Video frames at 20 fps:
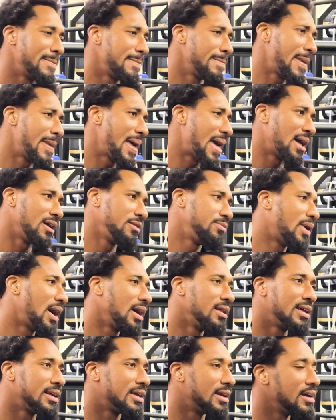Nah, he's
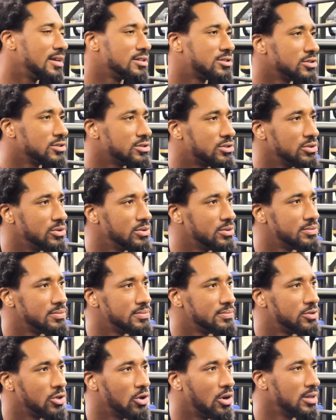probably like an inch or two
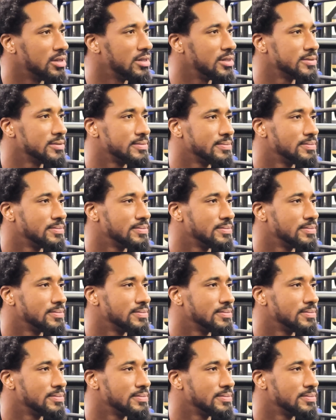taller.